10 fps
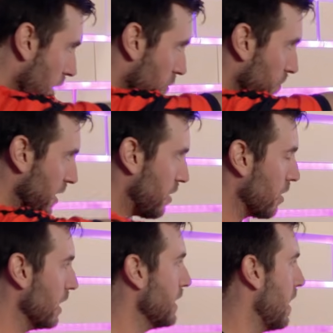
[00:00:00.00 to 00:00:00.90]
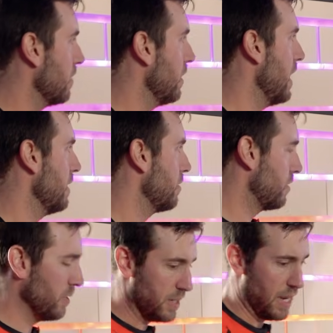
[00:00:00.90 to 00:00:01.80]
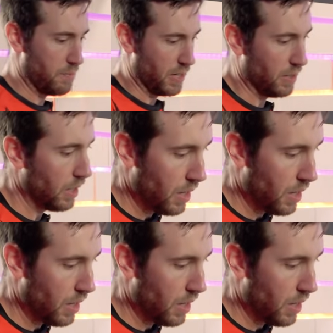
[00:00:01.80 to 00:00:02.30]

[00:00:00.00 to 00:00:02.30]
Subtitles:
way over my target, down the line to the 10 pin.